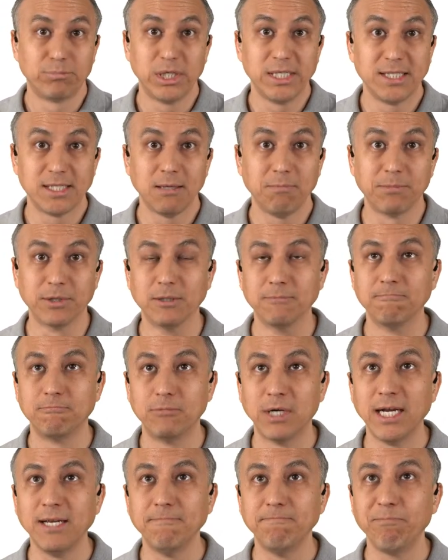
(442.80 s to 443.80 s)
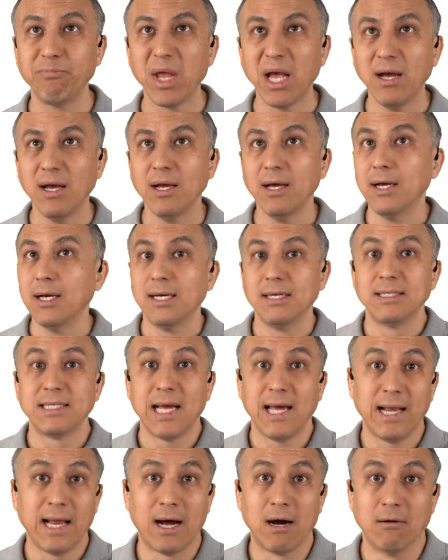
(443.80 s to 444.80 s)
Pretty simple, right?
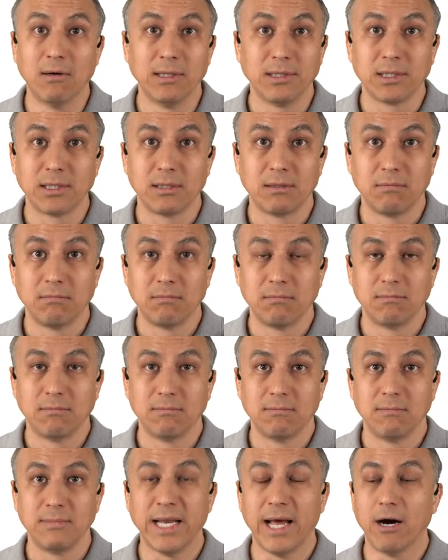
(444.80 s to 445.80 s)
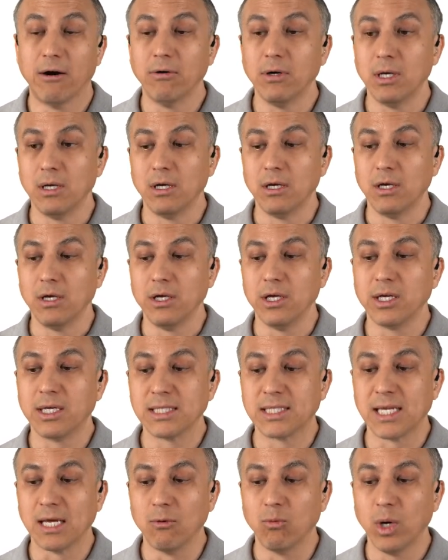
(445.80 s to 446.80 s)
10 hours. Now,
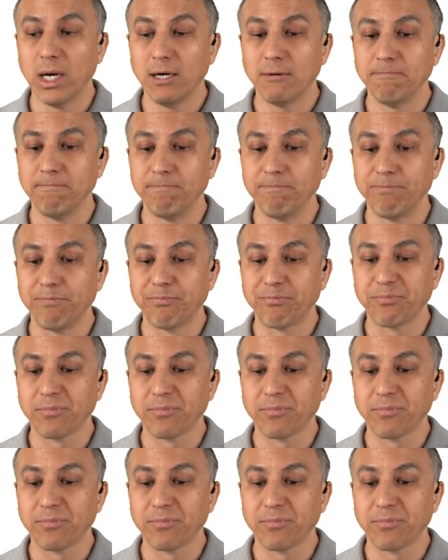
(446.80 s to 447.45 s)
you could say, well,